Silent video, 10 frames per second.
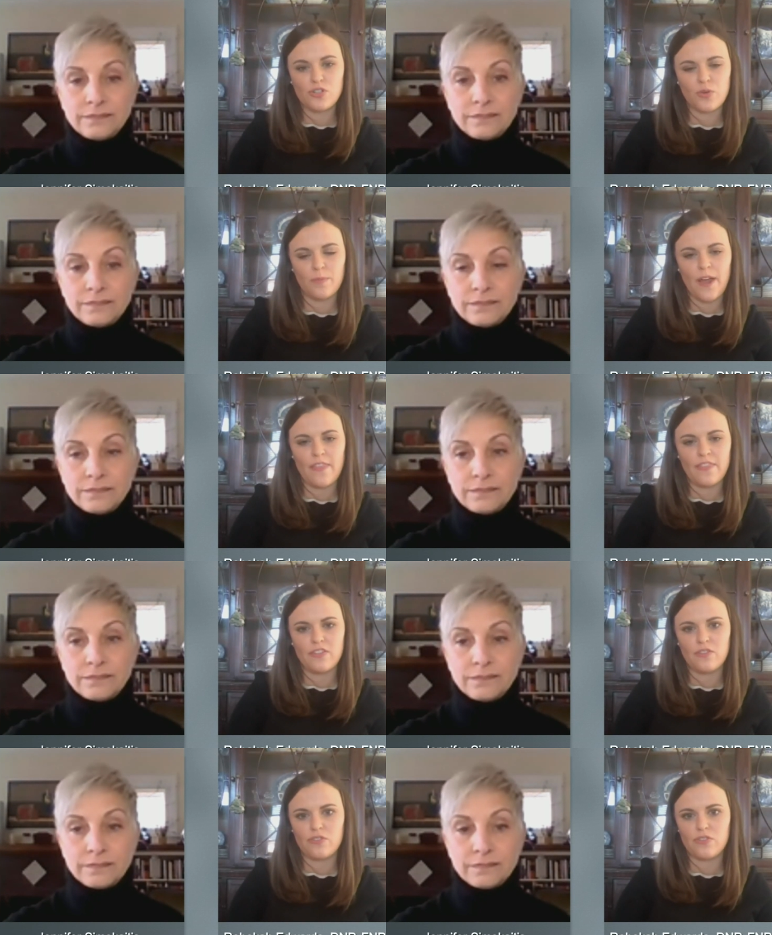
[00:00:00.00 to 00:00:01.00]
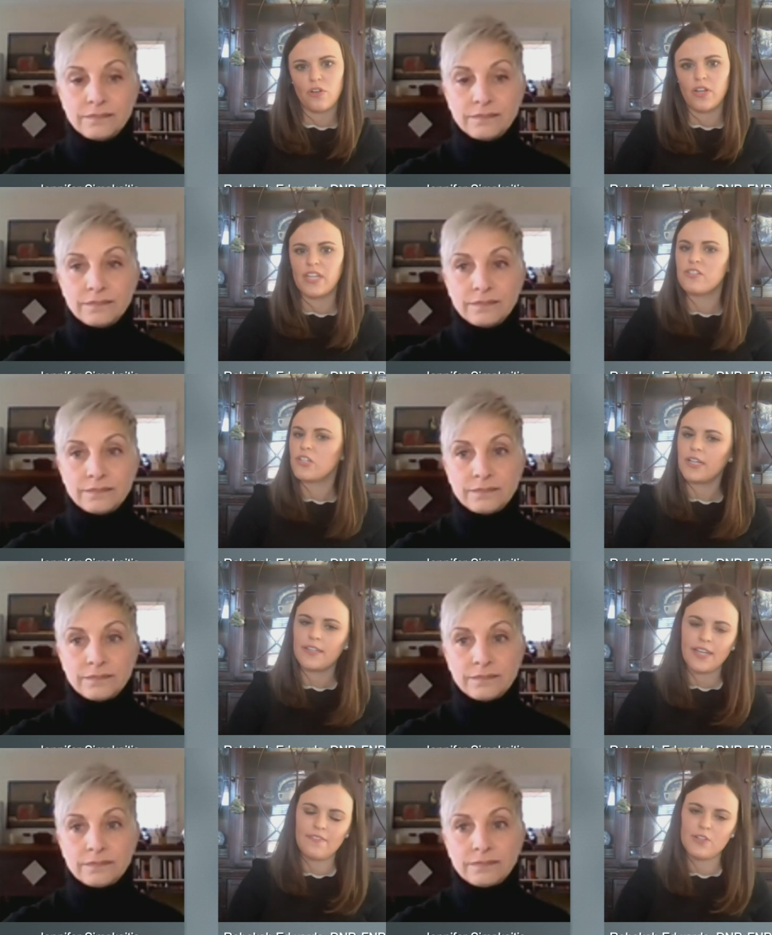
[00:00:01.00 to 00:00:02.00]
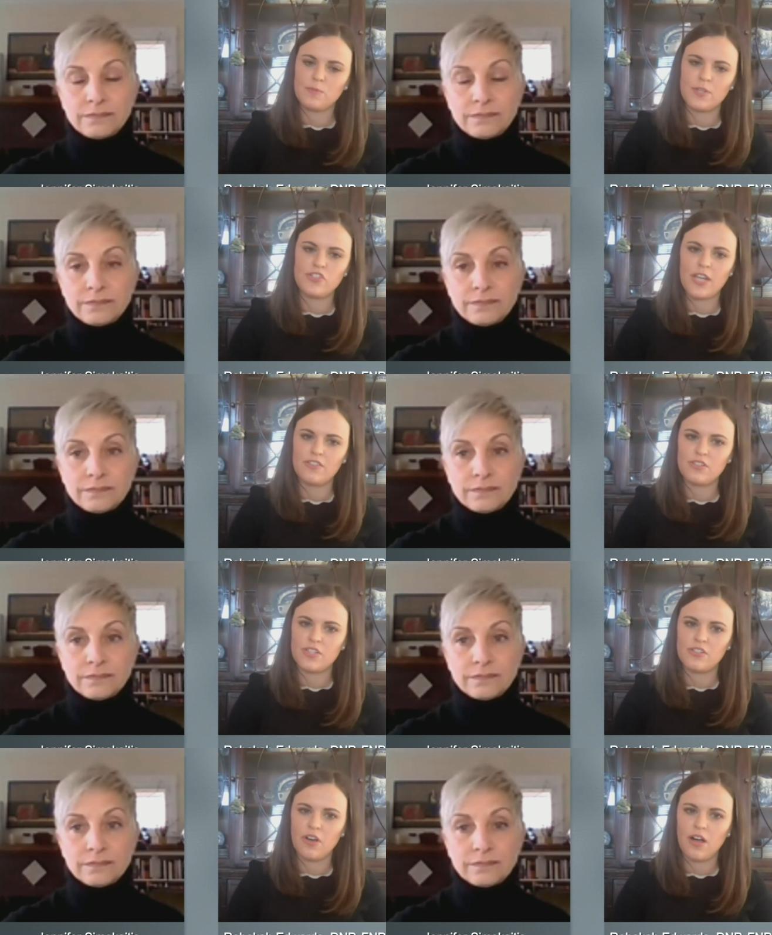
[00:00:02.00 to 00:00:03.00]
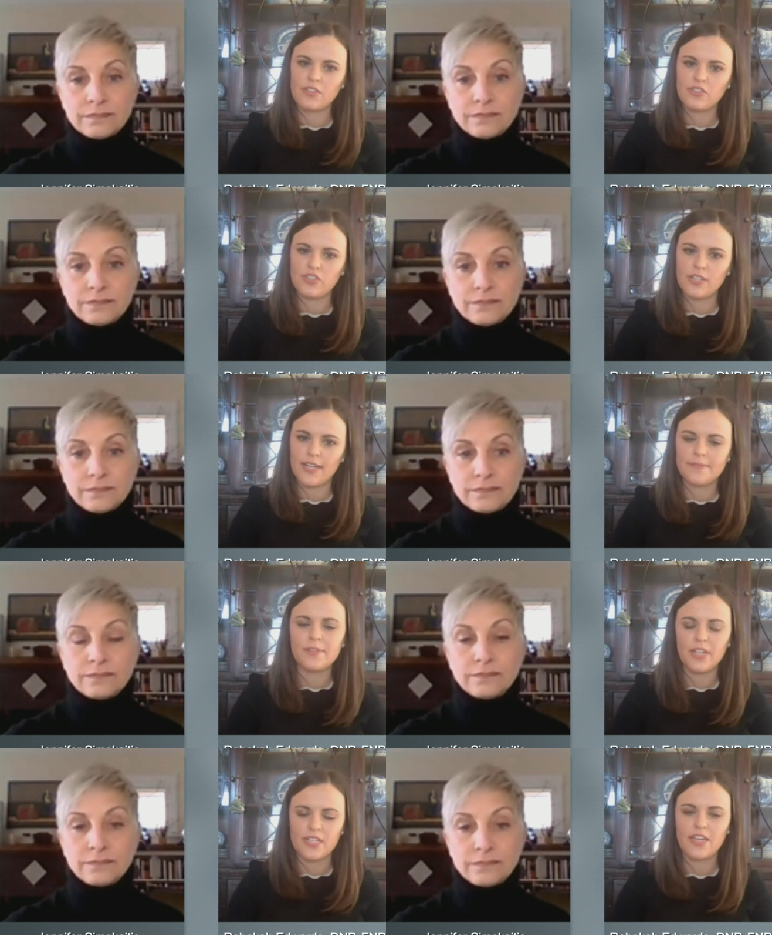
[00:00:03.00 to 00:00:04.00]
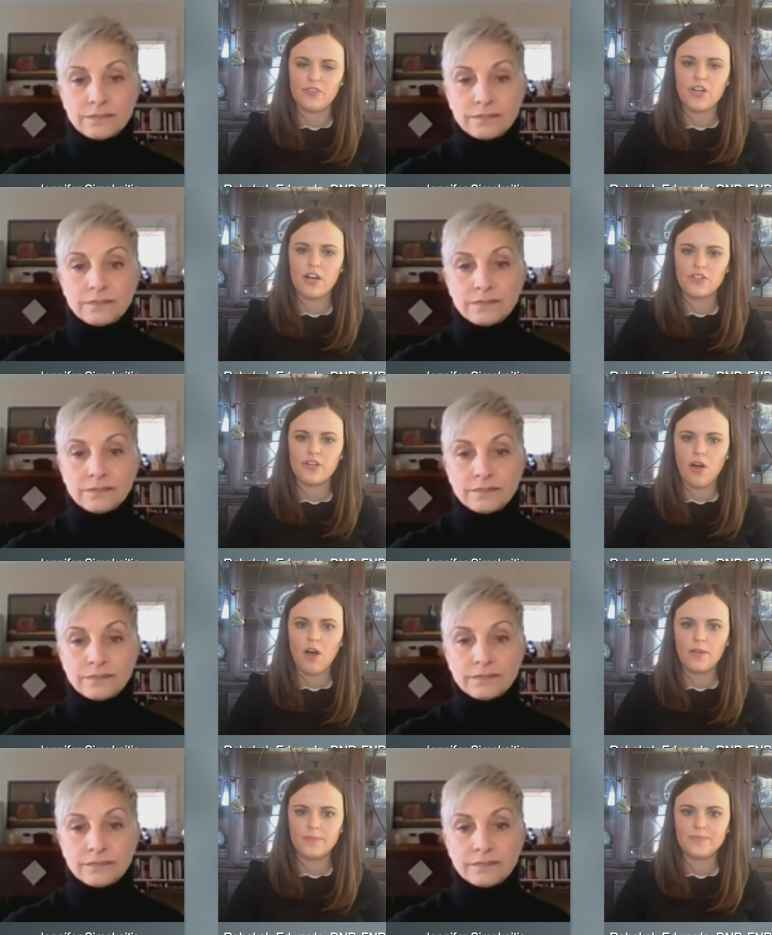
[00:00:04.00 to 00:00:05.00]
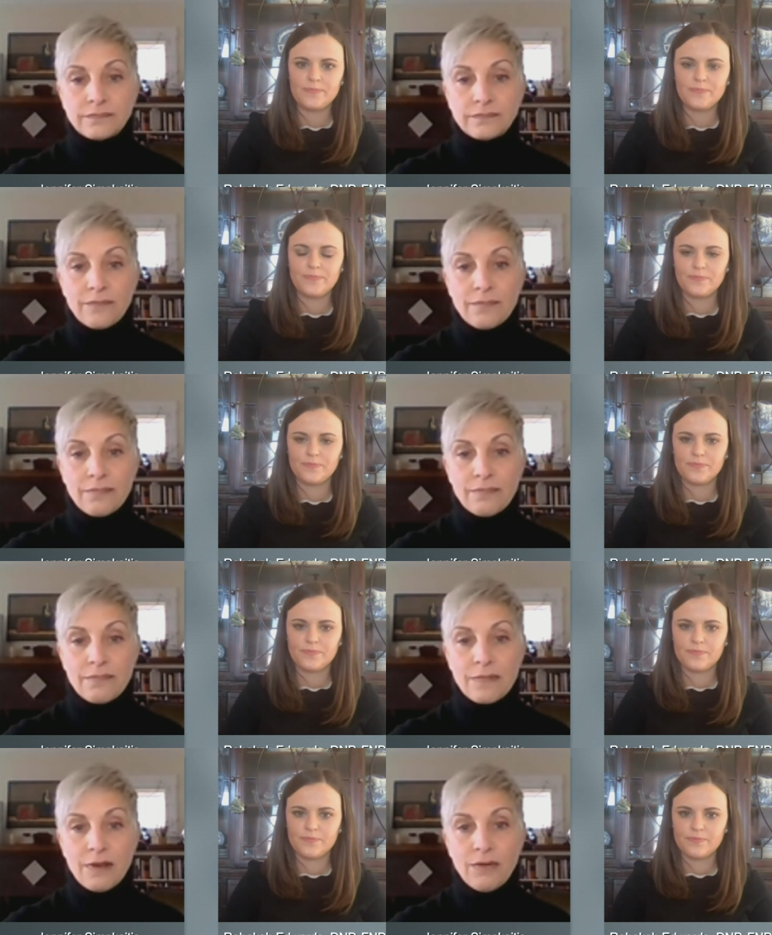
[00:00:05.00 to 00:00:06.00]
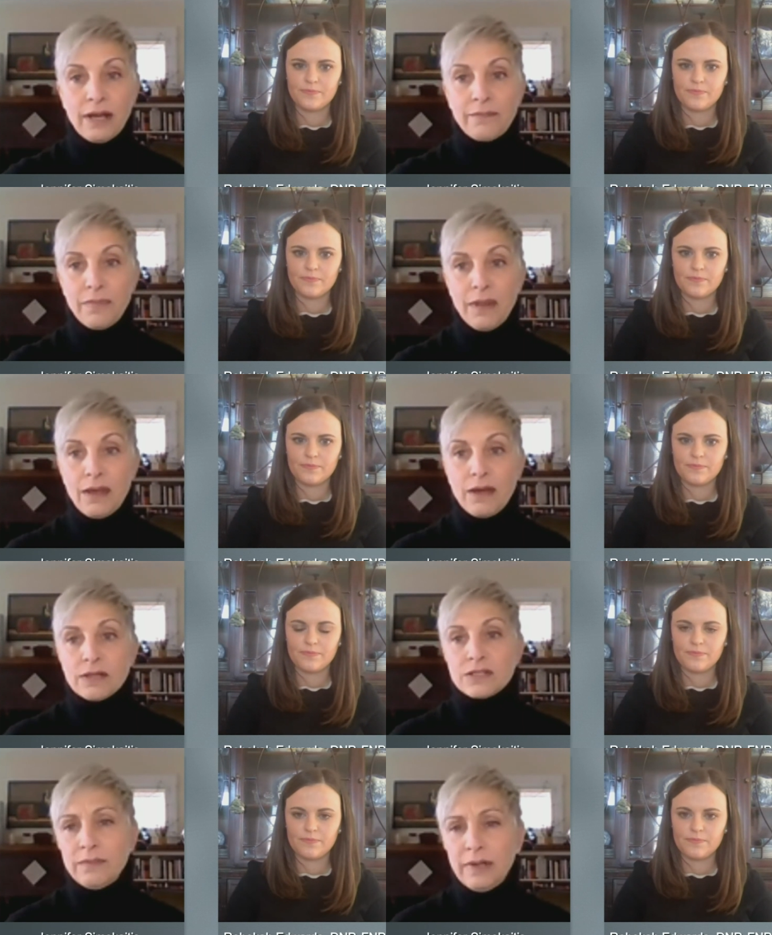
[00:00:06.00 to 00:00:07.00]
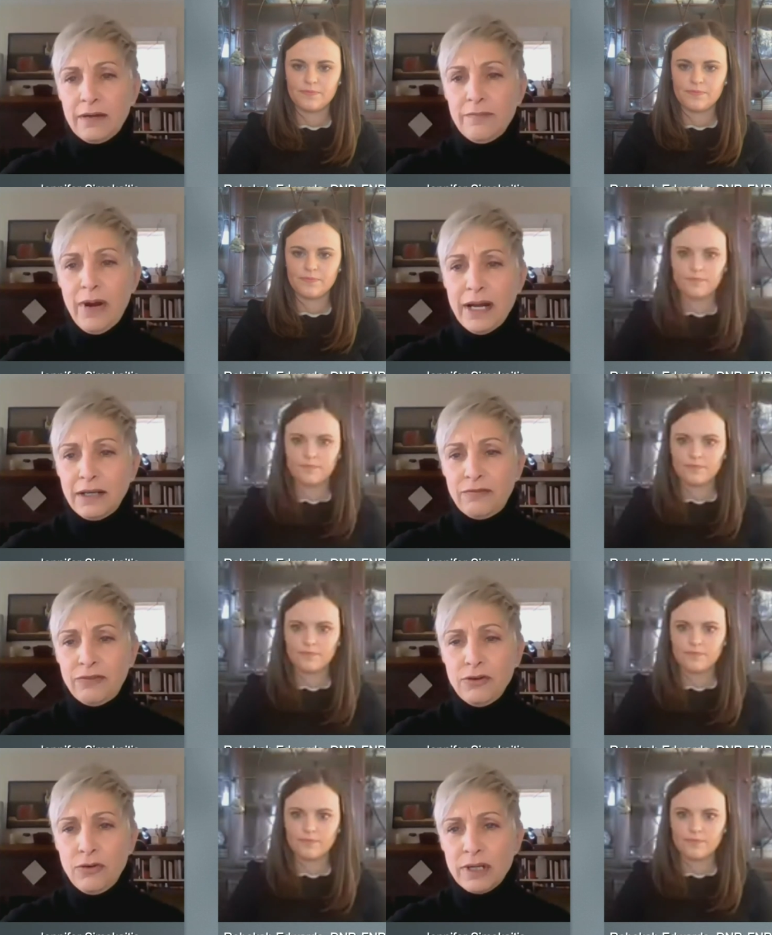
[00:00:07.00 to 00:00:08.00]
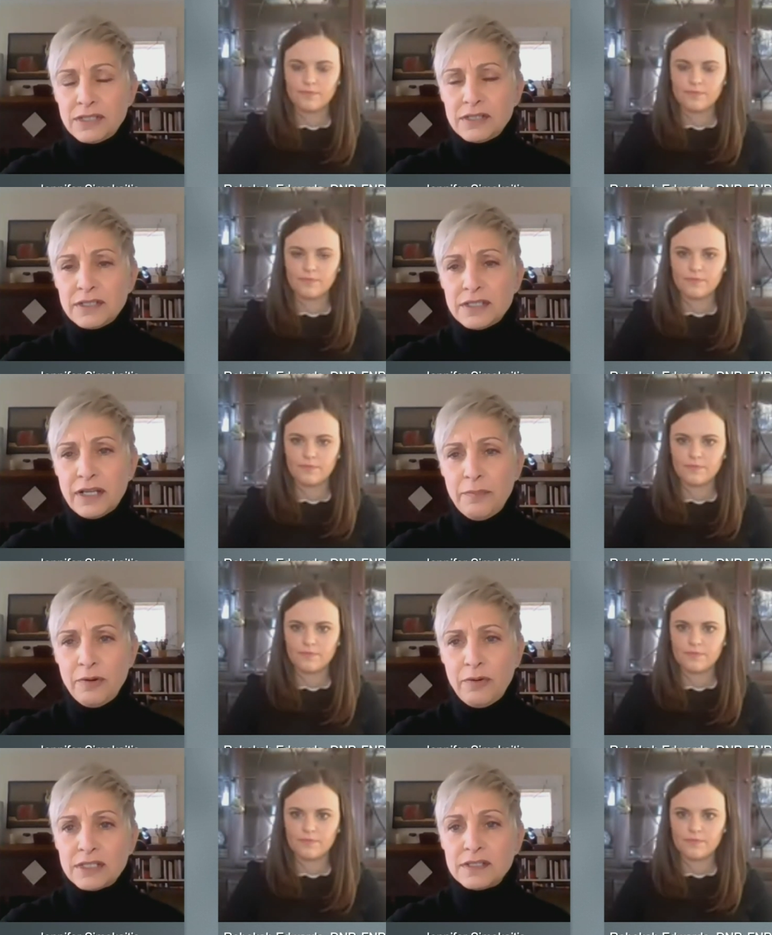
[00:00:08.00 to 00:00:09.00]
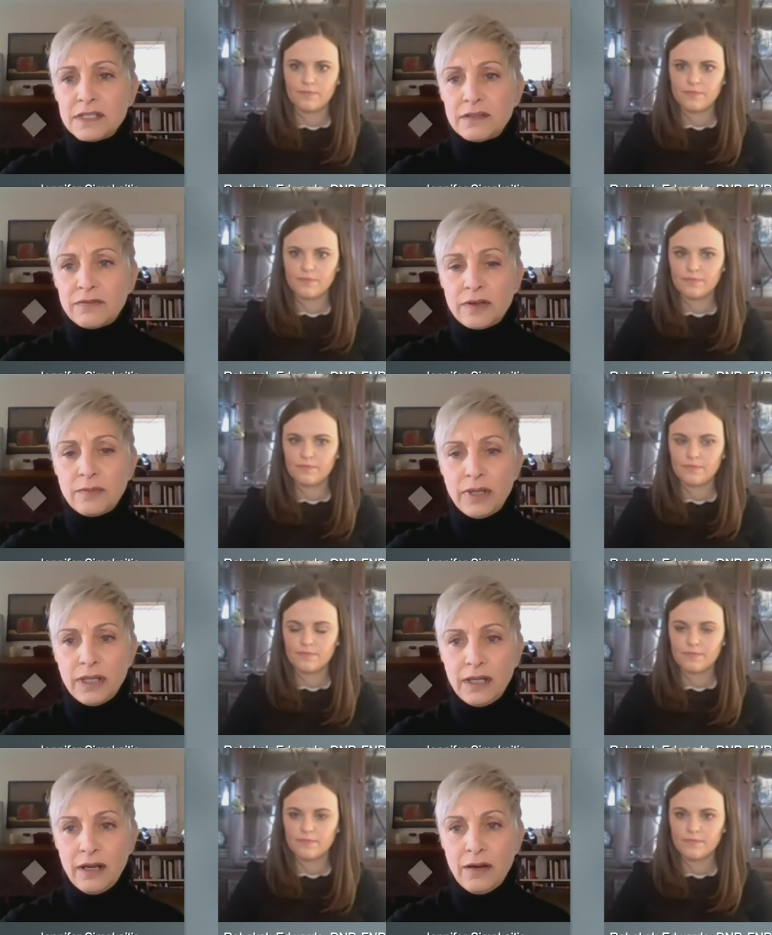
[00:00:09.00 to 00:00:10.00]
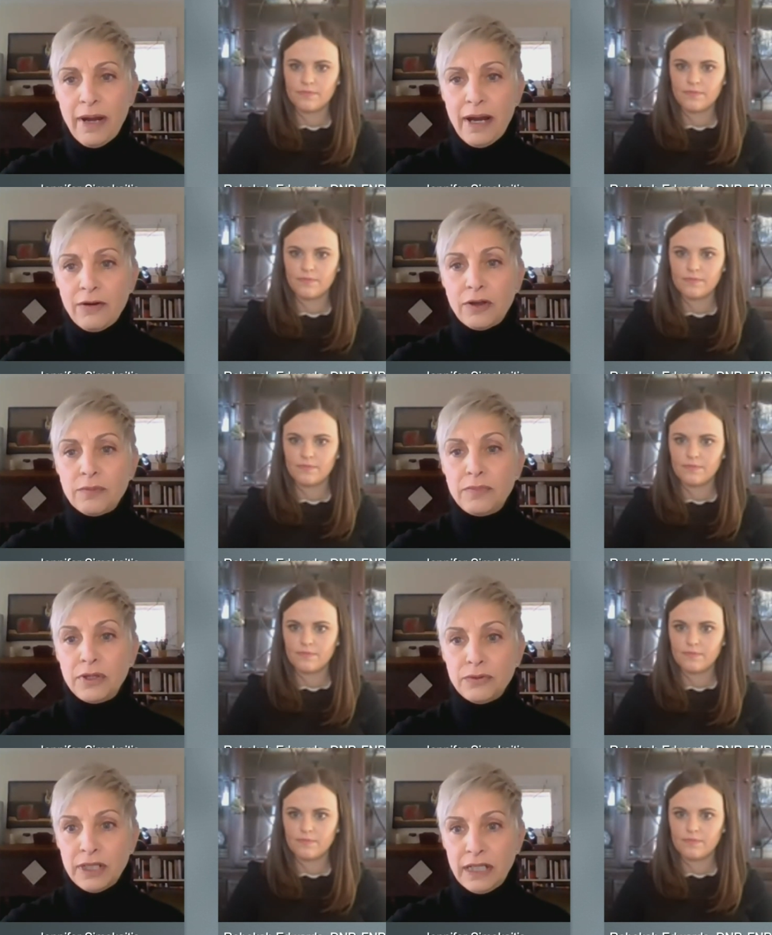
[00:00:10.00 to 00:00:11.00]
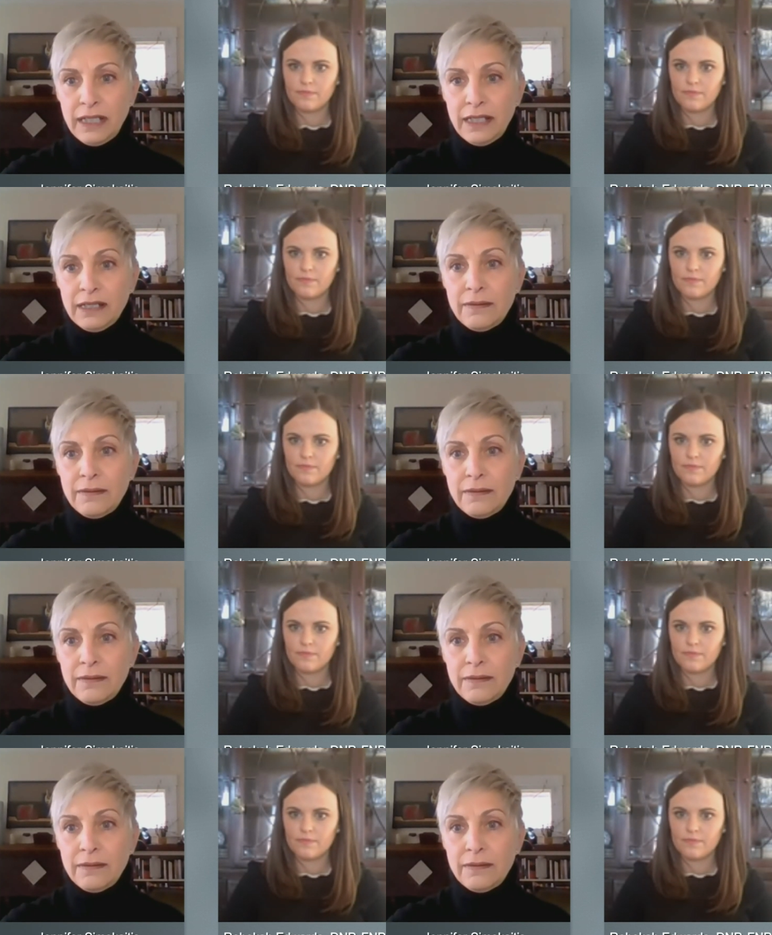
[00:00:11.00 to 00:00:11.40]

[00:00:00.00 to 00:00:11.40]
Speaker 1: short of breath than usual, and certainly if there's been changes in your oxygen need, you need to give your doctor a call.
Speaker 2: Okay, so I'm going to combine a few questions. There's a couple questions that have come in about immunity.